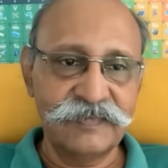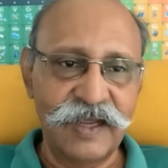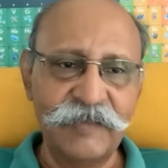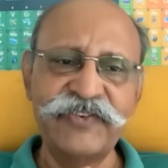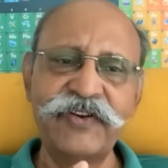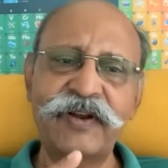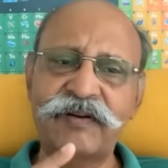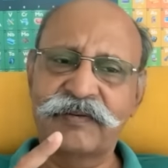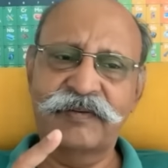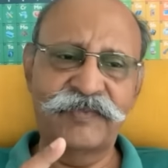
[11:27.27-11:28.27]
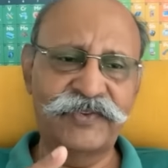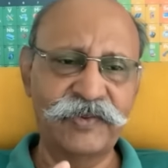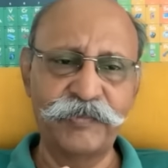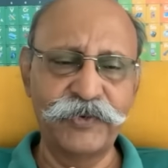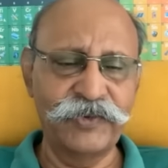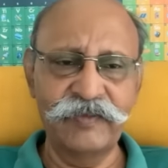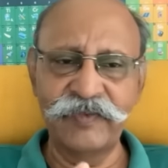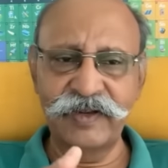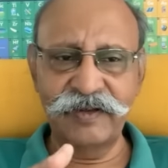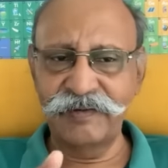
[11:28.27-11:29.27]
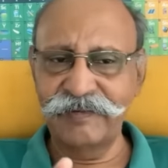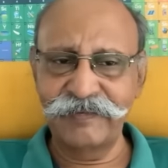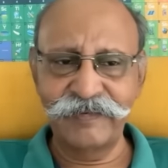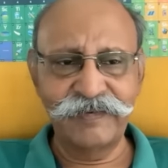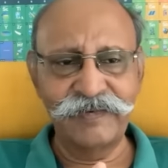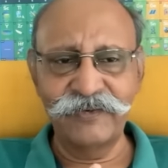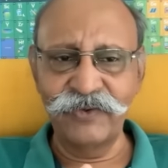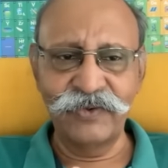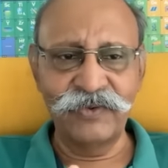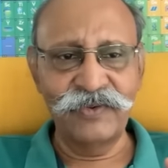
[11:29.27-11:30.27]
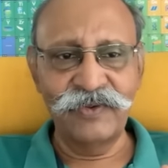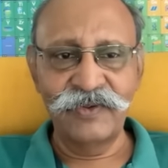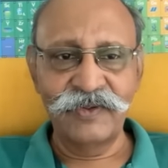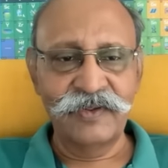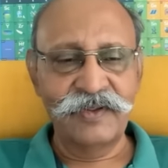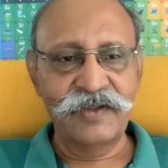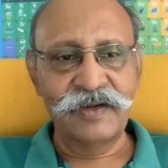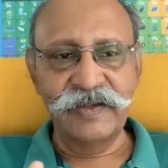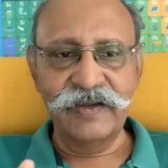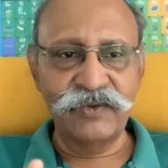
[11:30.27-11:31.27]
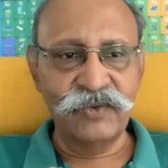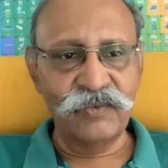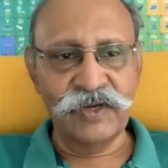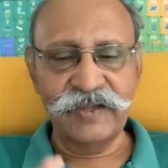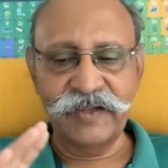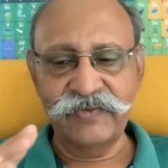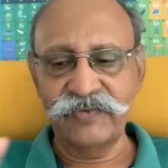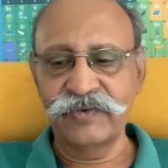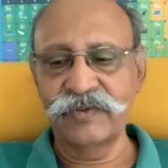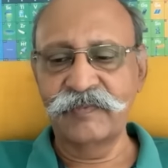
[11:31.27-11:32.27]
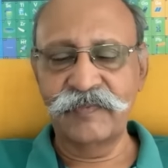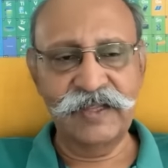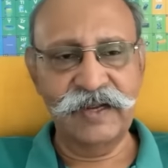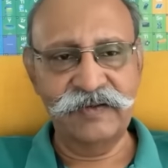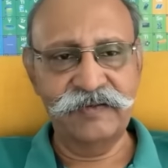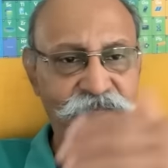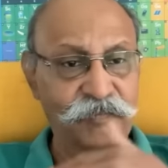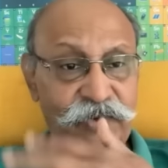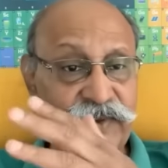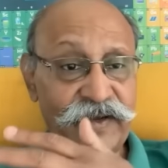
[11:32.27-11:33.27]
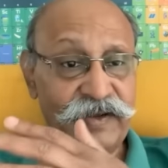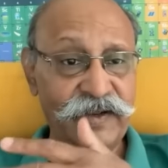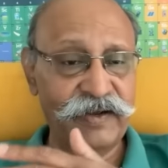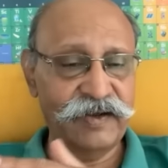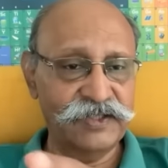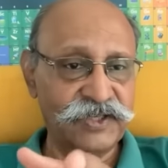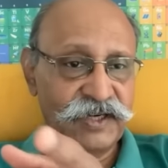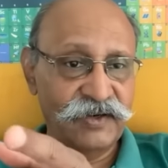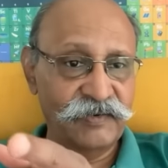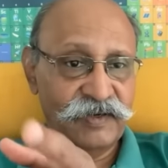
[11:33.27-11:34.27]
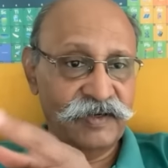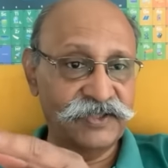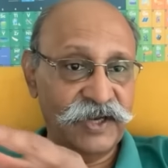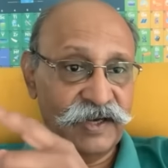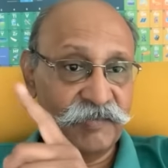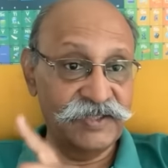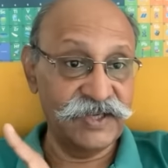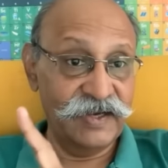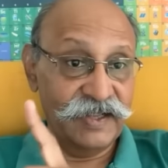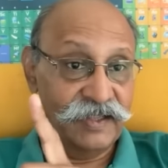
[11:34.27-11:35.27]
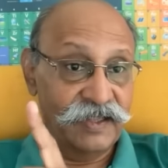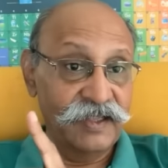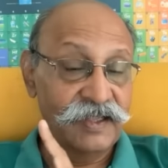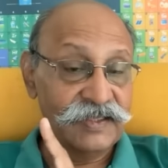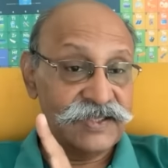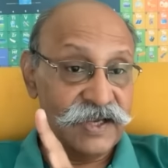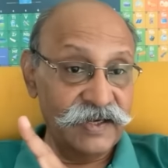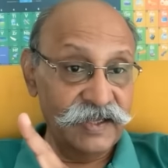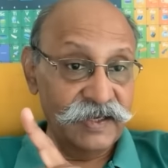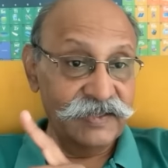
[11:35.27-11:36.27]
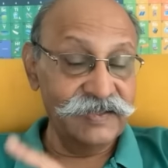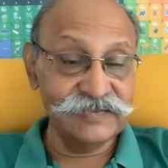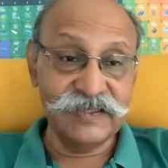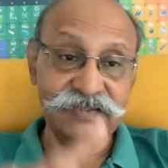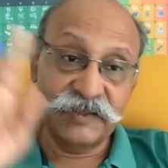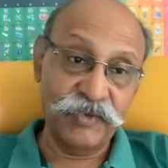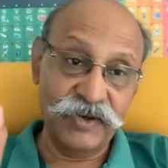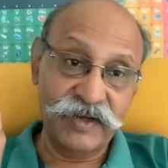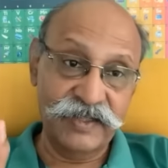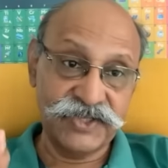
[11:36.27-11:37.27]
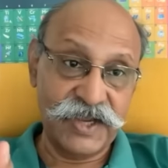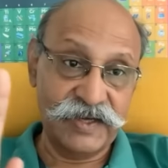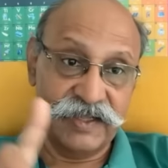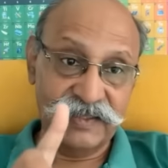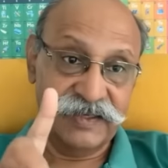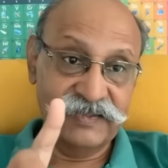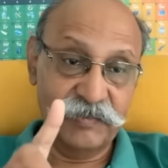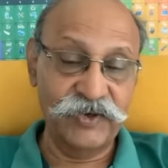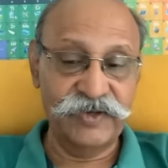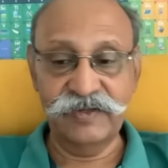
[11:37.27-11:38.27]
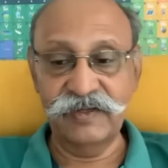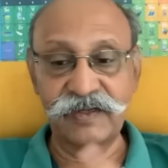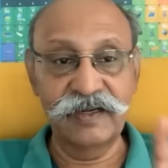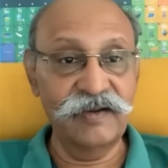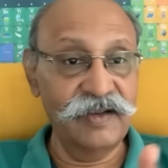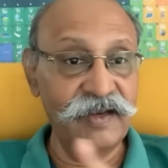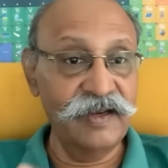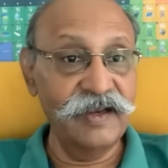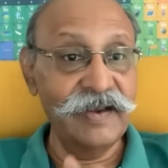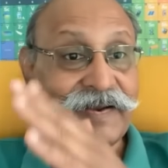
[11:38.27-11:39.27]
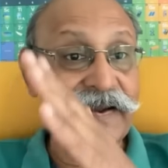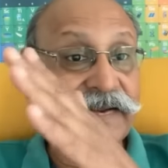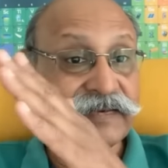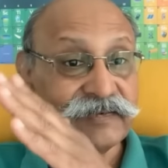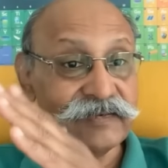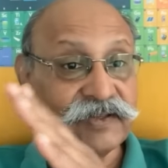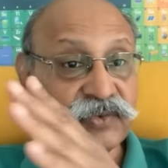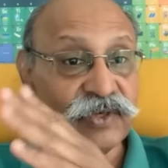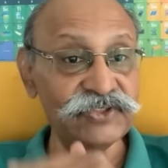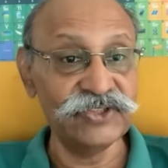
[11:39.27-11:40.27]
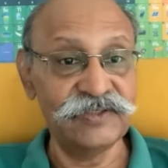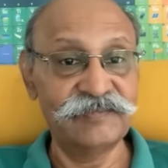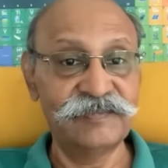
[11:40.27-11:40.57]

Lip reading: I'm sure Mr. Putin will know and he'll do what he has to do. But that's between India and Russia, not China. But China, this gets reported in China. That's the point in headlines in Guancha.